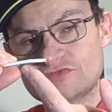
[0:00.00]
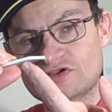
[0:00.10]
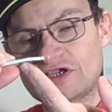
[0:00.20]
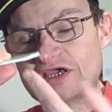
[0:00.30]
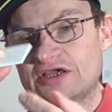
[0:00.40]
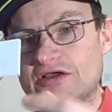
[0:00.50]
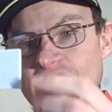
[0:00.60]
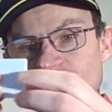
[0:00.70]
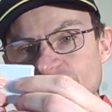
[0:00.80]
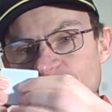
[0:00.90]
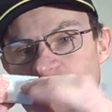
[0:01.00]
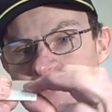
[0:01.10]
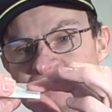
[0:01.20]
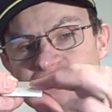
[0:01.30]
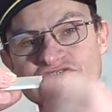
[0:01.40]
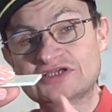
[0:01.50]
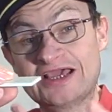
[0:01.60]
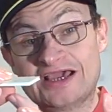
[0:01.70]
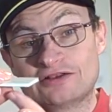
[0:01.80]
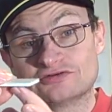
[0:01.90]
Okay, now I've experimented using
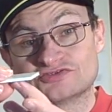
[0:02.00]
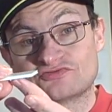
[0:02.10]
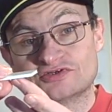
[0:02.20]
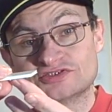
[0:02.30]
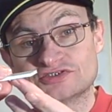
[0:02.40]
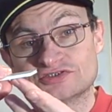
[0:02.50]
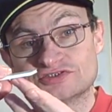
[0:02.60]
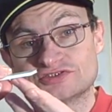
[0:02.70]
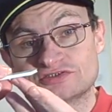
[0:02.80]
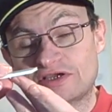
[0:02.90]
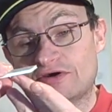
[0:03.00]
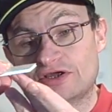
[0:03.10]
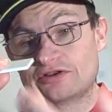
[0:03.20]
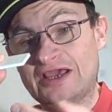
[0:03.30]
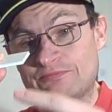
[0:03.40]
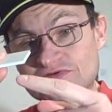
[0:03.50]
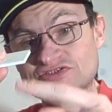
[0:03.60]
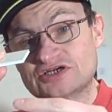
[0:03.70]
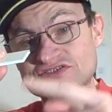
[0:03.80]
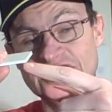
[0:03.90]
candles, for instance. Now I don't know
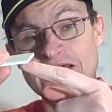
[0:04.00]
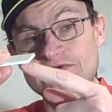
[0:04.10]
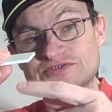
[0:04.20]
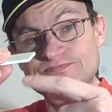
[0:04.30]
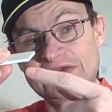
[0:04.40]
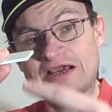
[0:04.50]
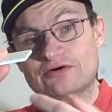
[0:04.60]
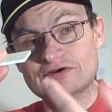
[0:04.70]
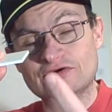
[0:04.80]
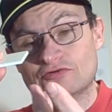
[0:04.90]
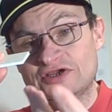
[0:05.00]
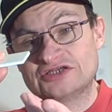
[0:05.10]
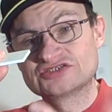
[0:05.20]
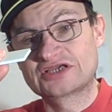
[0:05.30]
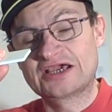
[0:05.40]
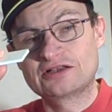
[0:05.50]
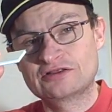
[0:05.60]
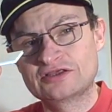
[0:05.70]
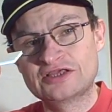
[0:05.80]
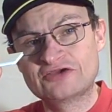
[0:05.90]
precisely how much power or heat a
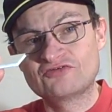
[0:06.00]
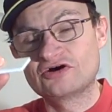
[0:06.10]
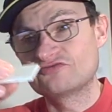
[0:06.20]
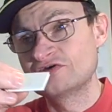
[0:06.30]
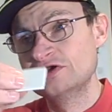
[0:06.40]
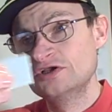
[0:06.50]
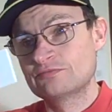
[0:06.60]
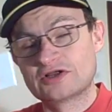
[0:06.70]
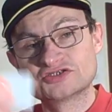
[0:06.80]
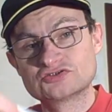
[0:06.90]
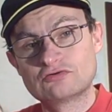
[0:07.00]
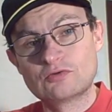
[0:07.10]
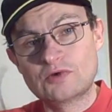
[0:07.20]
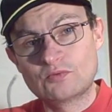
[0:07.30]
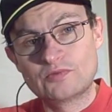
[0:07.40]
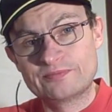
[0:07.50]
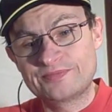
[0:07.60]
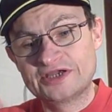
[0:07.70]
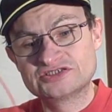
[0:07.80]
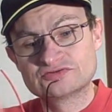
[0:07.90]
candle can give off, but I saw on one web
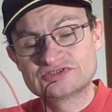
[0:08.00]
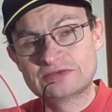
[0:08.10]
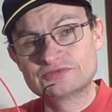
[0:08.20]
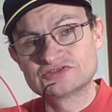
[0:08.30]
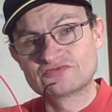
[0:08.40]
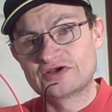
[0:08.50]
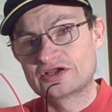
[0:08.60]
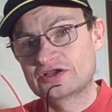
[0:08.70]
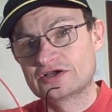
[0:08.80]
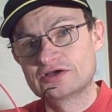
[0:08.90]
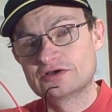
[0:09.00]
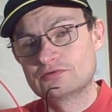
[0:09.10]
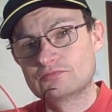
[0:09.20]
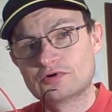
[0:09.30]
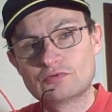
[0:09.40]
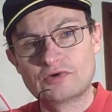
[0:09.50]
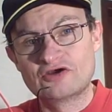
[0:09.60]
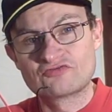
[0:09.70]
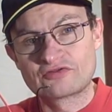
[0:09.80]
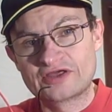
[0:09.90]
page there was temperatures of like
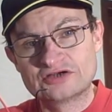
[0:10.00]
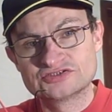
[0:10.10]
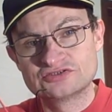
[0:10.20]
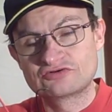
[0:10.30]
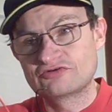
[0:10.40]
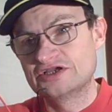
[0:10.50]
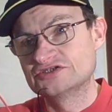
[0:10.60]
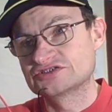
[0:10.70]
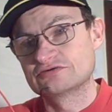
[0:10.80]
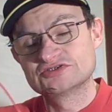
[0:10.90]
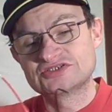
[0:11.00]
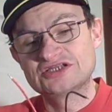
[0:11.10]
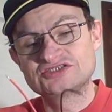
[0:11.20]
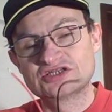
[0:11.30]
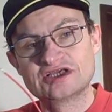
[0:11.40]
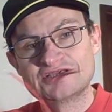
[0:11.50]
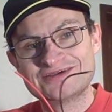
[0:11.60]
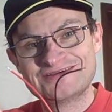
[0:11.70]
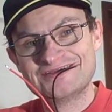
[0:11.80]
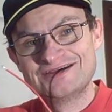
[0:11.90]
over 1,000 degrees. So essentially,
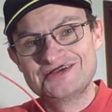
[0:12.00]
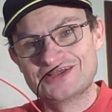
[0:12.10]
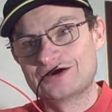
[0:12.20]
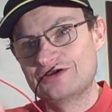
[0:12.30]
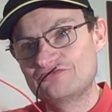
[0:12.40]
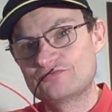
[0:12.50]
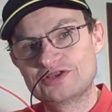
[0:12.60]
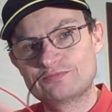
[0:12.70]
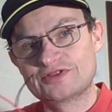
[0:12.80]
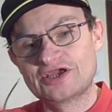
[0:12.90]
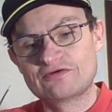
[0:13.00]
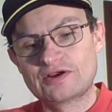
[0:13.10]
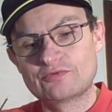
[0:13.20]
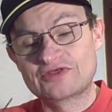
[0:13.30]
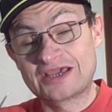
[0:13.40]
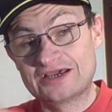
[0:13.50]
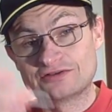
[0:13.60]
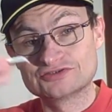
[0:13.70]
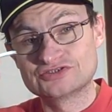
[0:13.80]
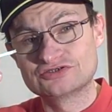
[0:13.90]
you know, even when you're playing around with
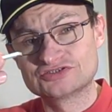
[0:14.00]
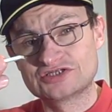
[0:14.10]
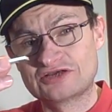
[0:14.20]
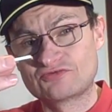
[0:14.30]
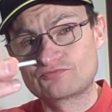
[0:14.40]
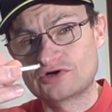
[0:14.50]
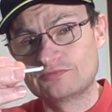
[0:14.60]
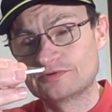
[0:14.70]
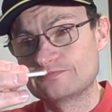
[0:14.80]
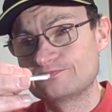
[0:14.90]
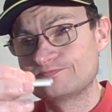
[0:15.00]
candles, you can still have a problem.